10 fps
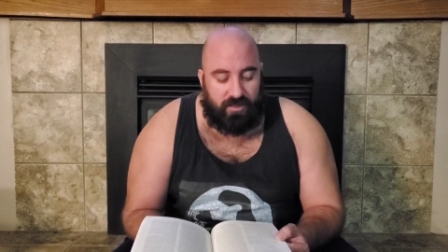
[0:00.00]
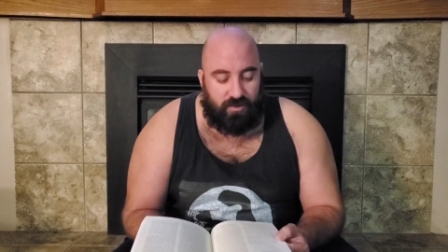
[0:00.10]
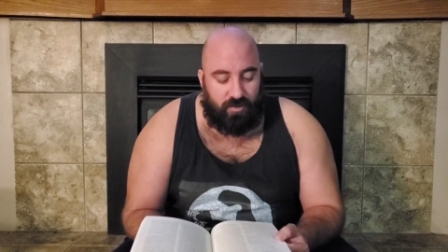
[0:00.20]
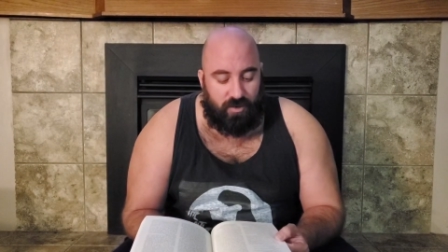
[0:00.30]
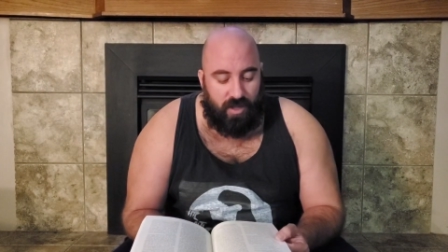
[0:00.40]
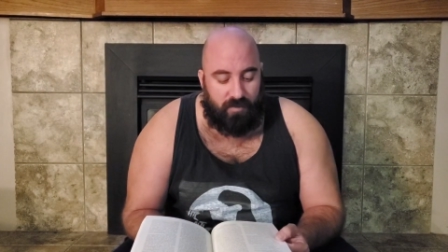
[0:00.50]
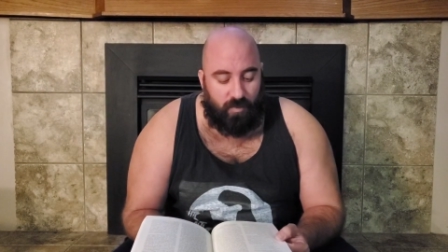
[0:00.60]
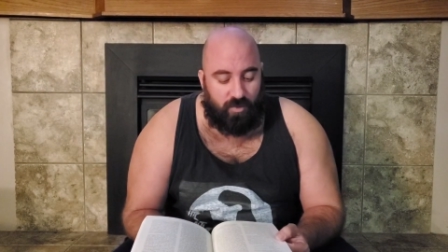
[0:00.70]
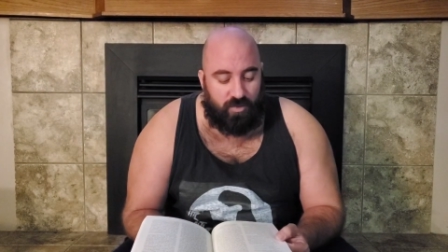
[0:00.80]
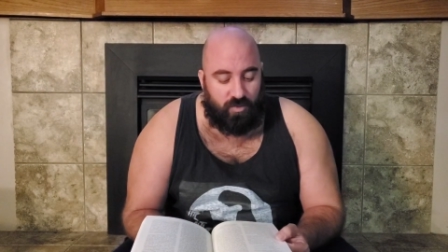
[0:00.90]
the Lord and
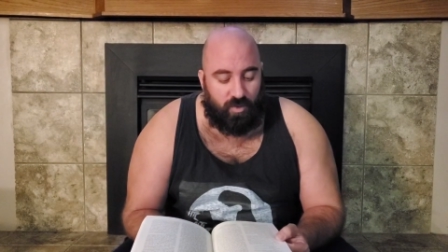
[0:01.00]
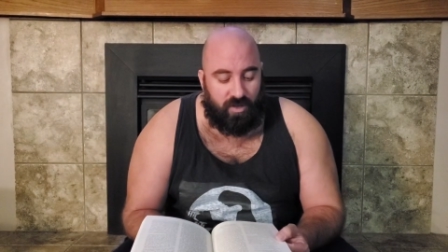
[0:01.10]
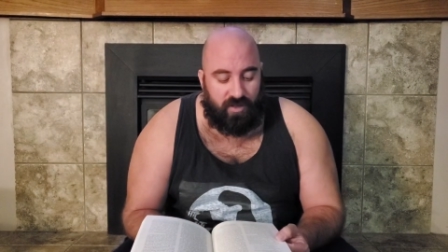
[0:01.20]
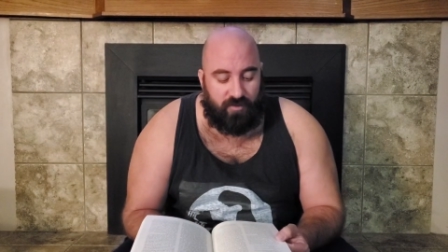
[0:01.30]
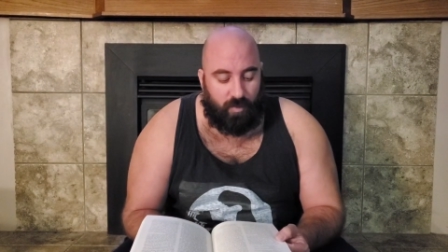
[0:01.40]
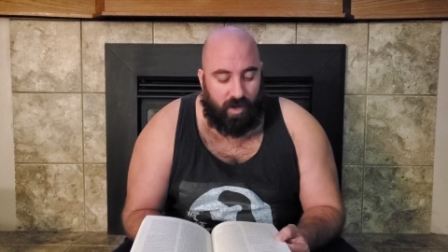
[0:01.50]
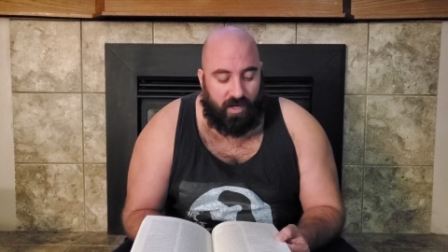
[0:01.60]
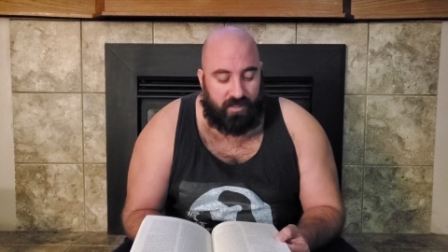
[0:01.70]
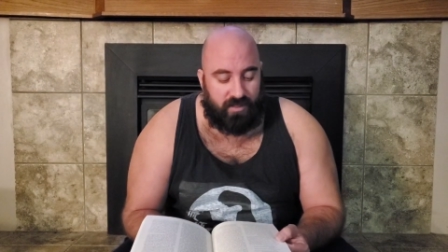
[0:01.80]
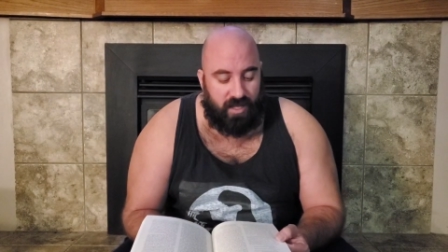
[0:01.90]
most worthy of
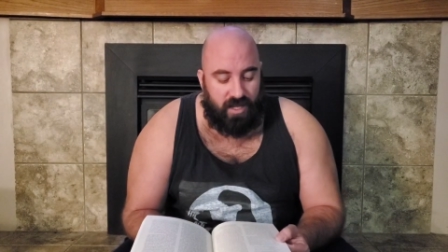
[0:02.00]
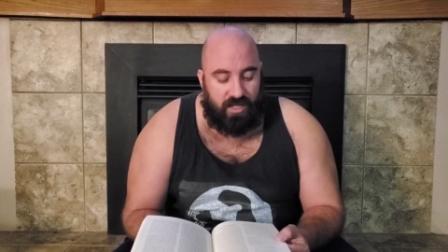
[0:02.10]
praise.